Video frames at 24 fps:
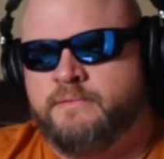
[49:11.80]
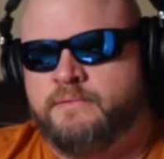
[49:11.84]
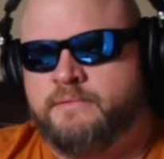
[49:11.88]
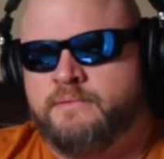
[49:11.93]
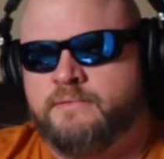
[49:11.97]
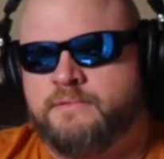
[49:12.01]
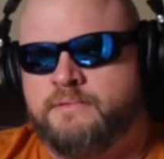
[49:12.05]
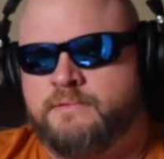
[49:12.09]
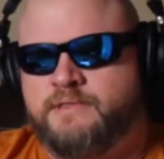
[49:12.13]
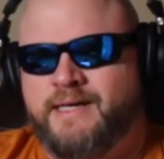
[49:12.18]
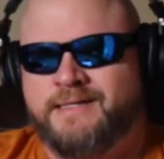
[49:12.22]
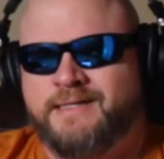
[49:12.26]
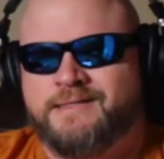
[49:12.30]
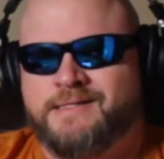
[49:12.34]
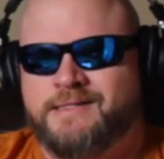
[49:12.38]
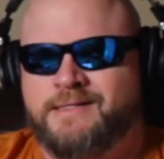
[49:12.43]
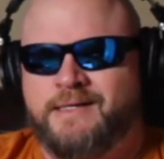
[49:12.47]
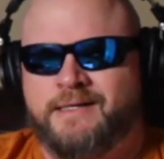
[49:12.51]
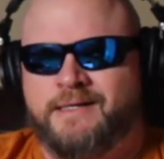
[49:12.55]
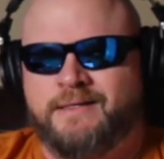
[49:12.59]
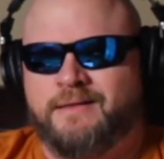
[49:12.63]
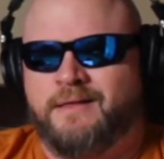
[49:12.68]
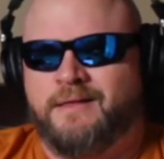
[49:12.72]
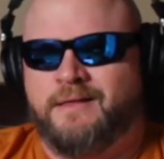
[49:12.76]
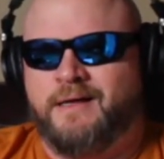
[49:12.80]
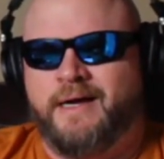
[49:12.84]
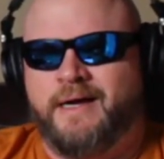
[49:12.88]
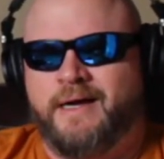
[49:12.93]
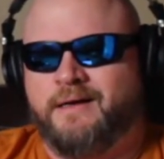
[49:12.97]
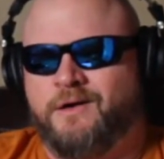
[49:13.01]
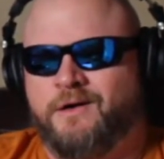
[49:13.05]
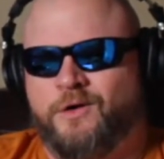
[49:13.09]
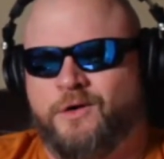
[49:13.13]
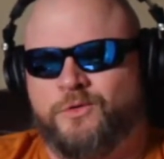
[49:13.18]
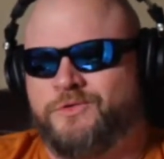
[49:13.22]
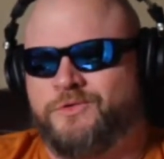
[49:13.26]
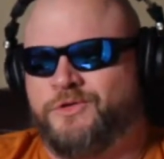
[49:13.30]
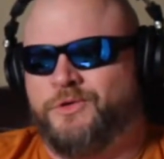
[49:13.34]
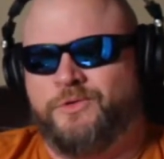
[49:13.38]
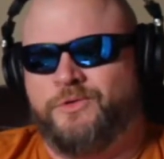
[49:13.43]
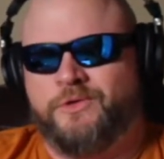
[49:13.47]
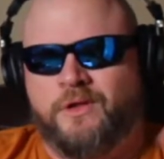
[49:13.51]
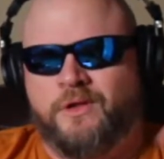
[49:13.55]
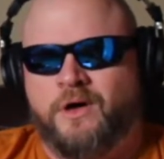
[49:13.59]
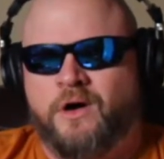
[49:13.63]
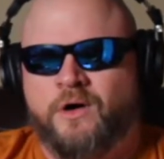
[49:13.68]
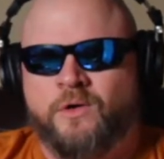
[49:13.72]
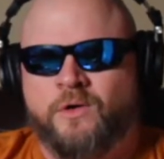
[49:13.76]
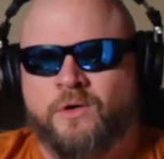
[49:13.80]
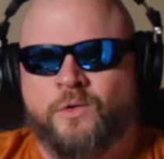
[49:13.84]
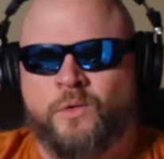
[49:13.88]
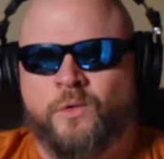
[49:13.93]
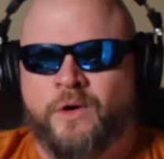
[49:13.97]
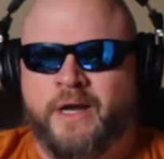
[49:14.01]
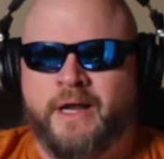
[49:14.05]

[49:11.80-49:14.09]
Texas didn't go do the Longhorn